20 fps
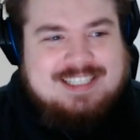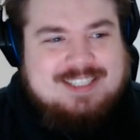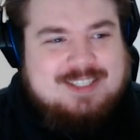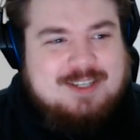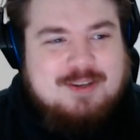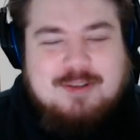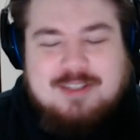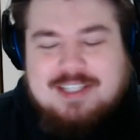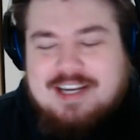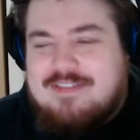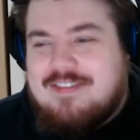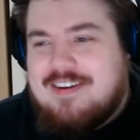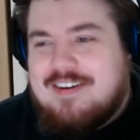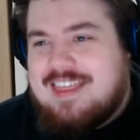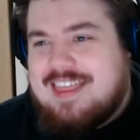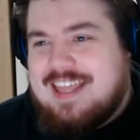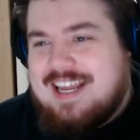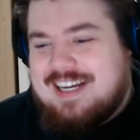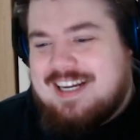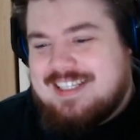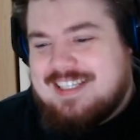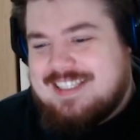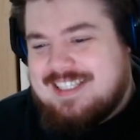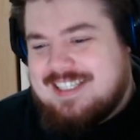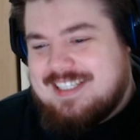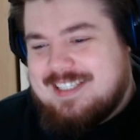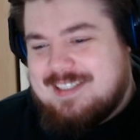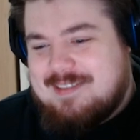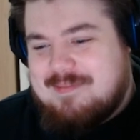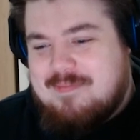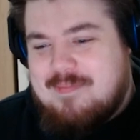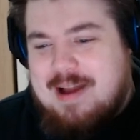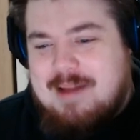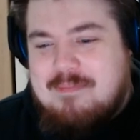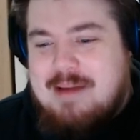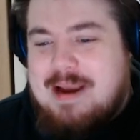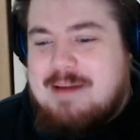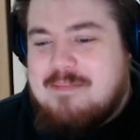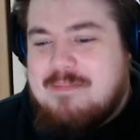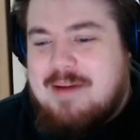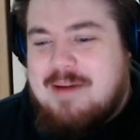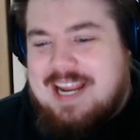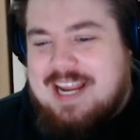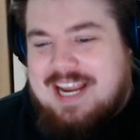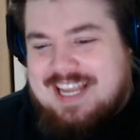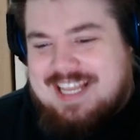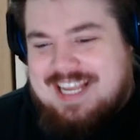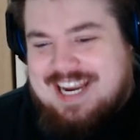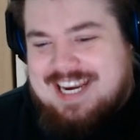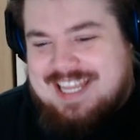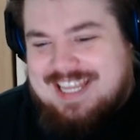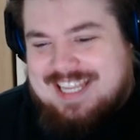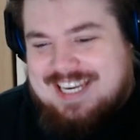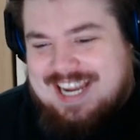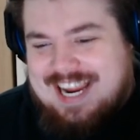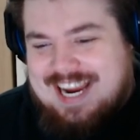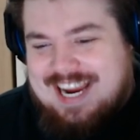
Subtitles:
do different things and make money at the end of the day.